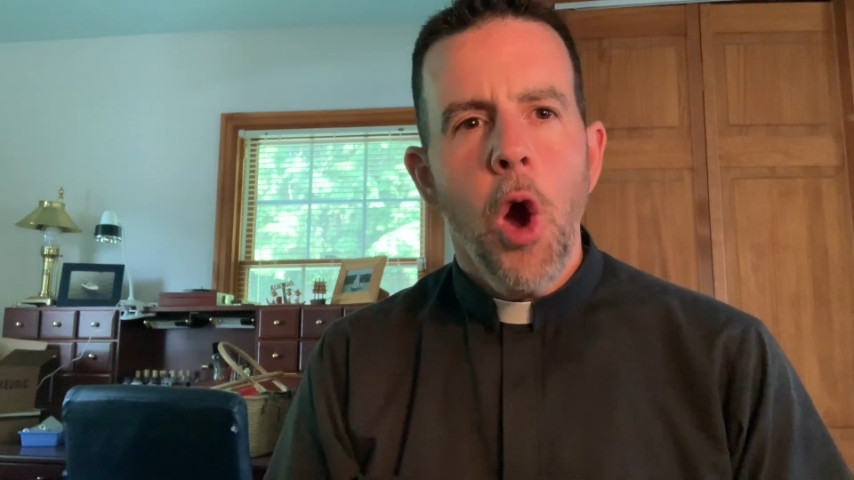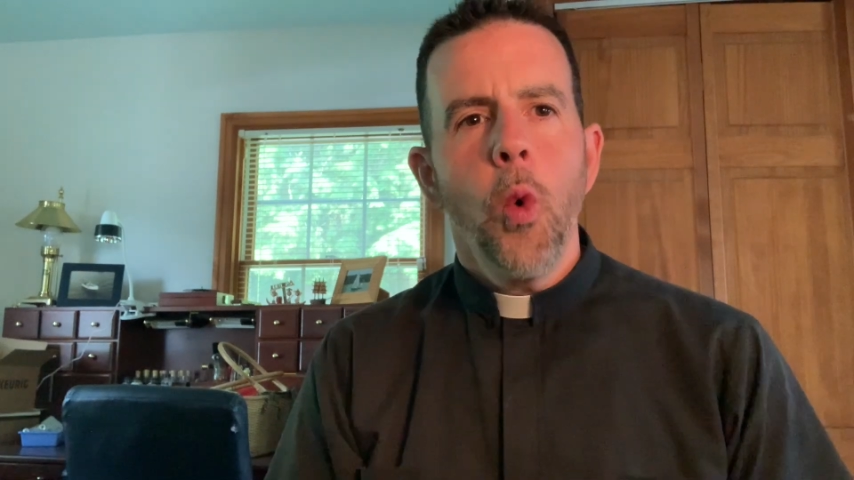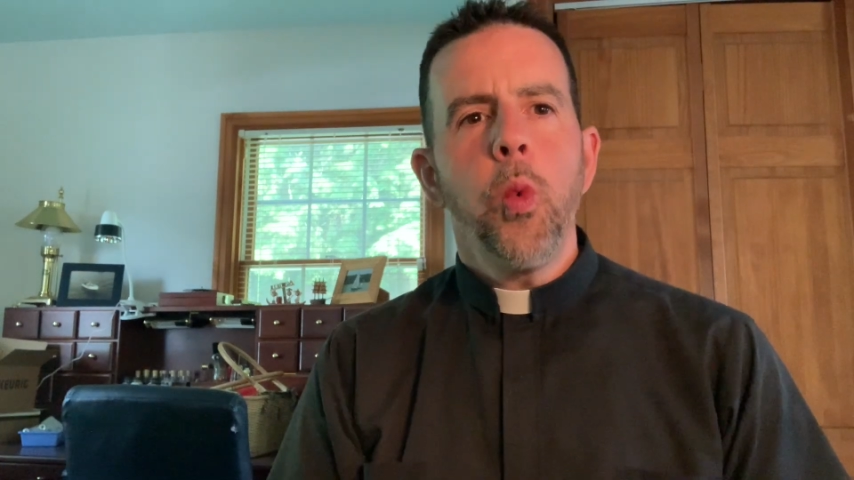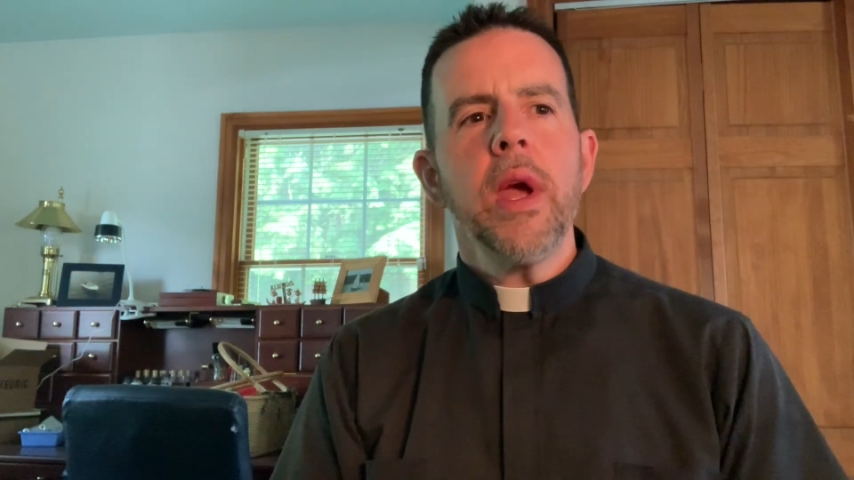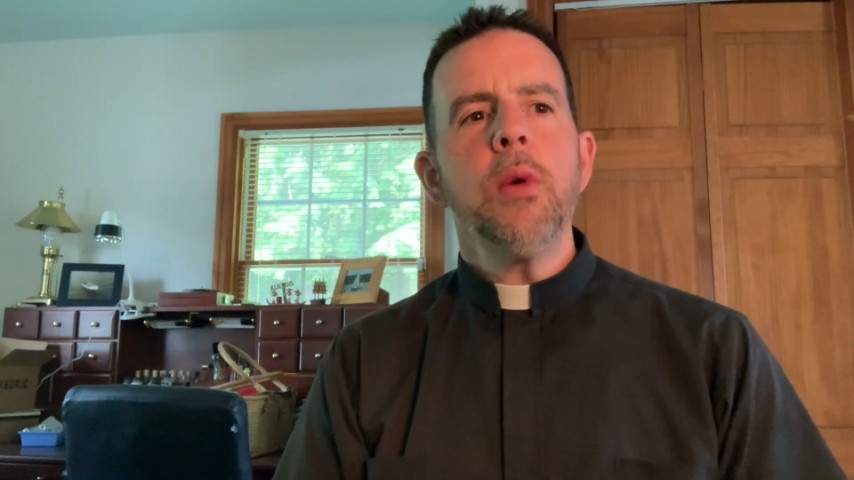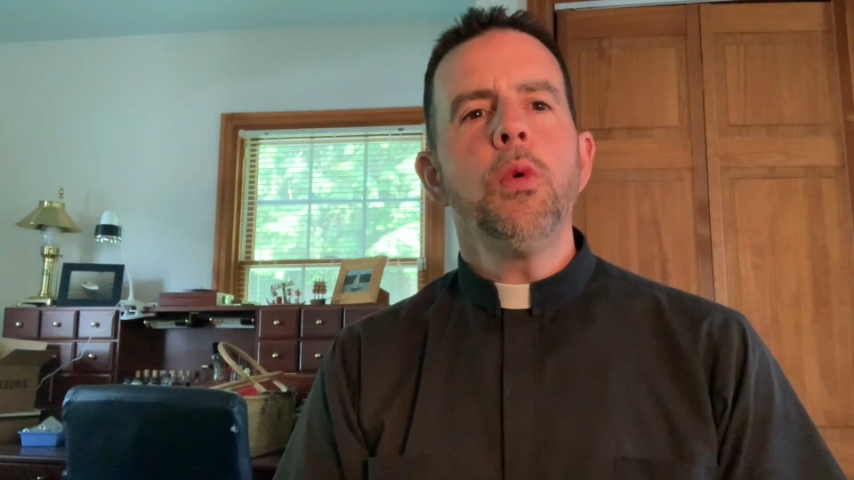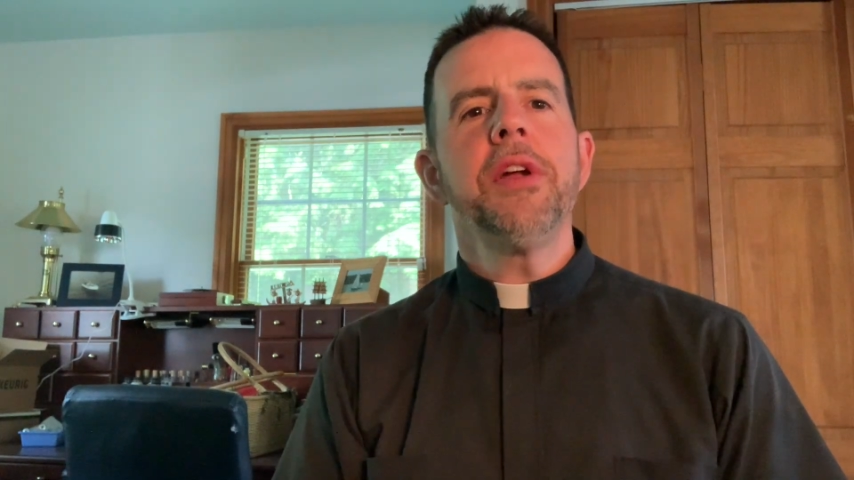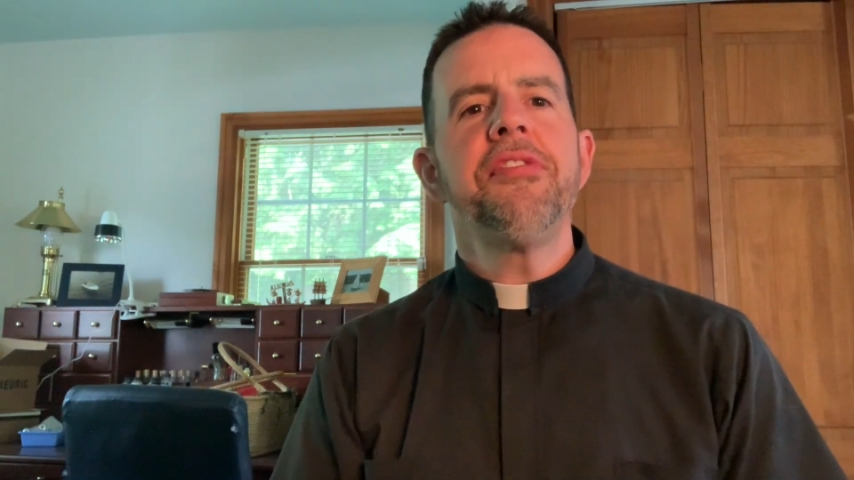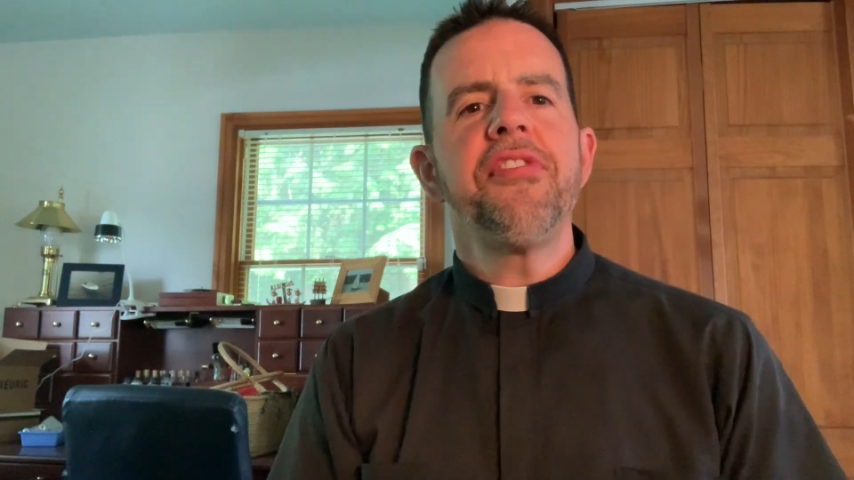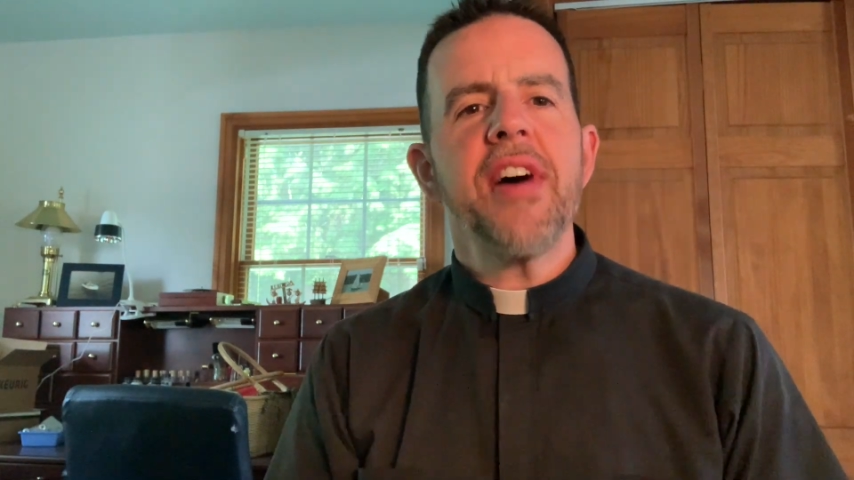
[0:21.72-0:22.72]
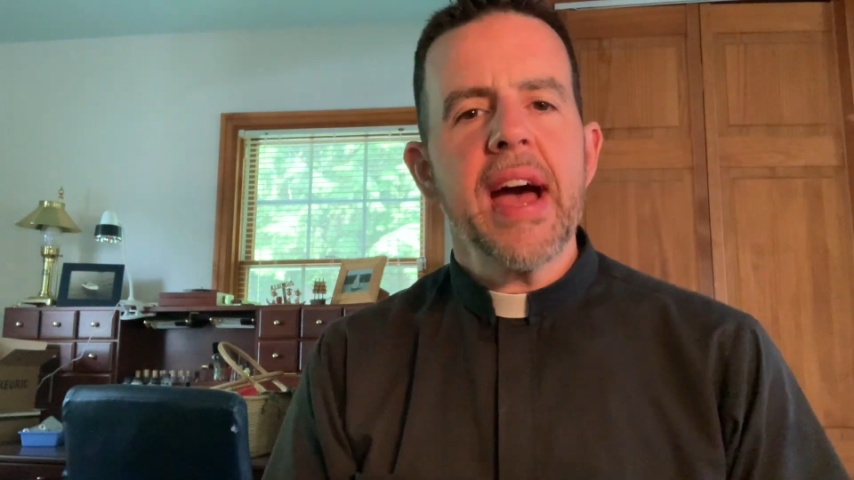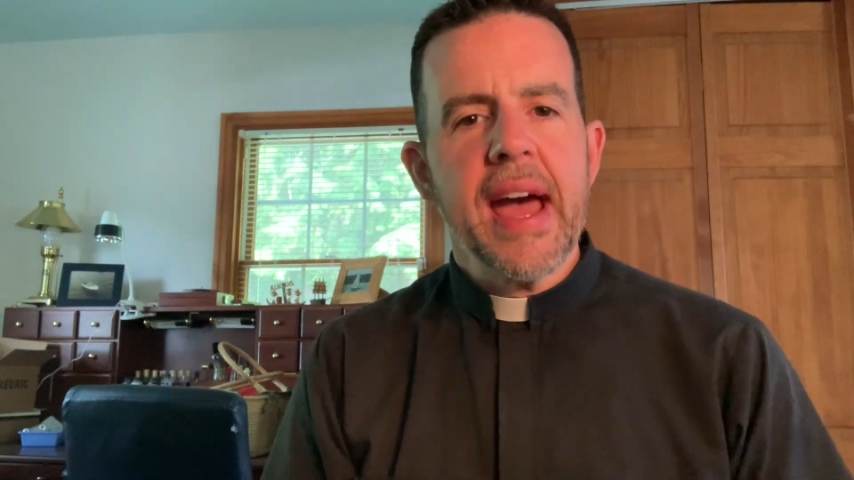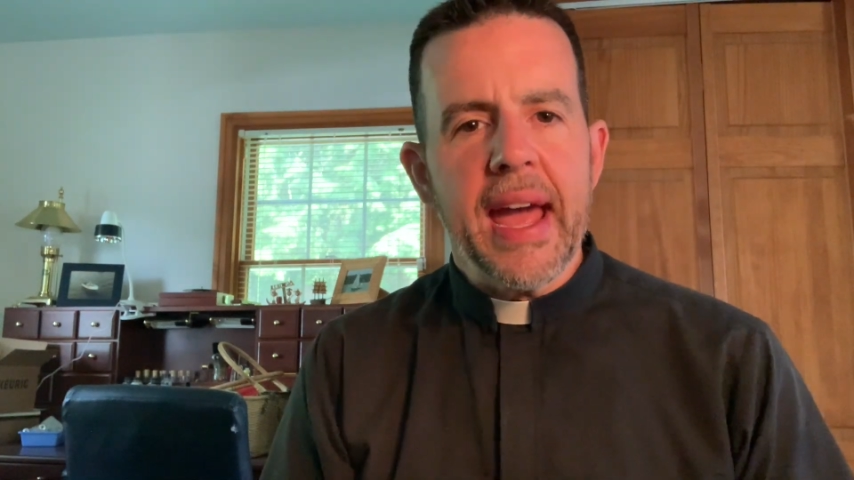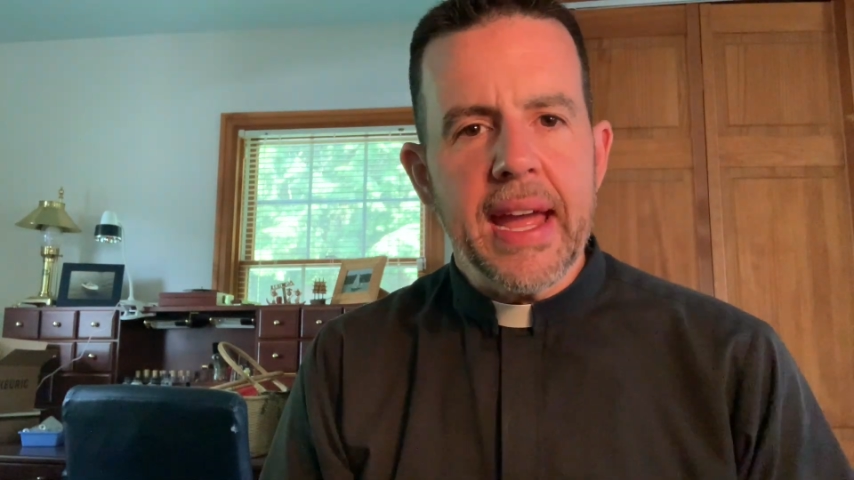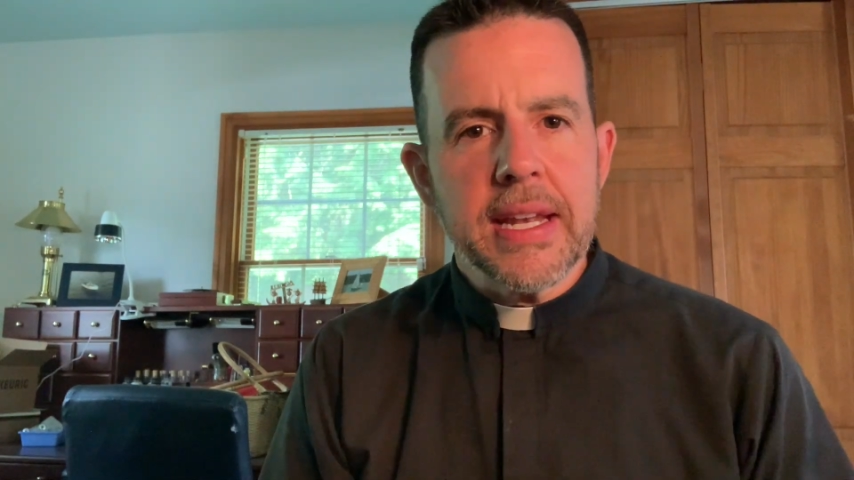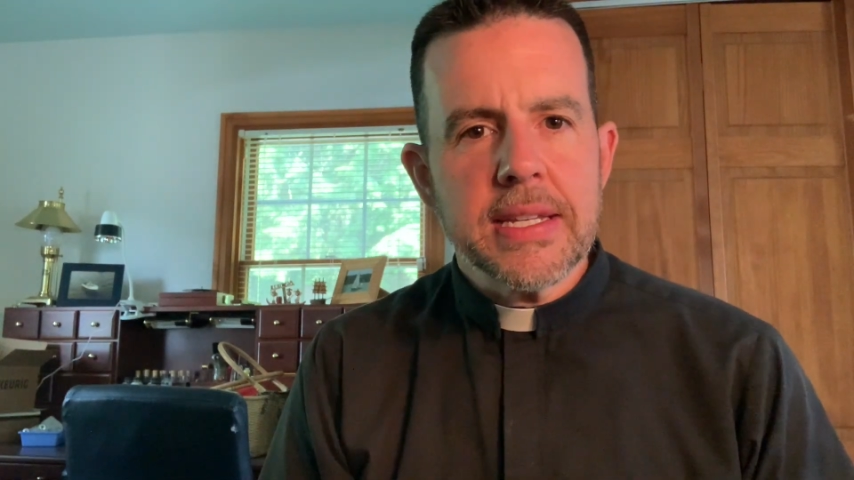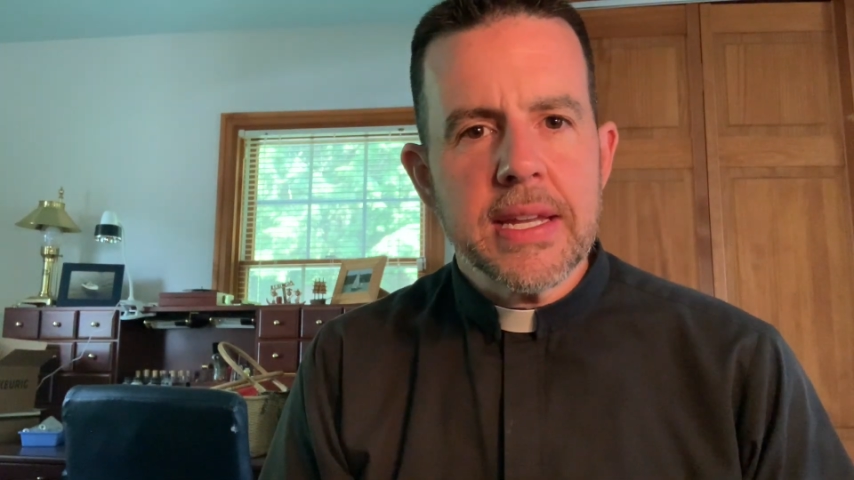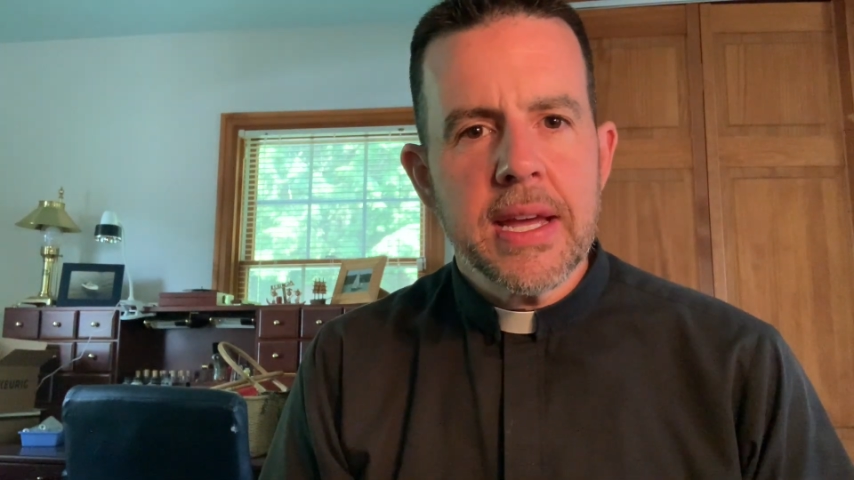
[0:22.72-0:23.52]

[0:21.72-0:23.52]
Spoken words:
we would find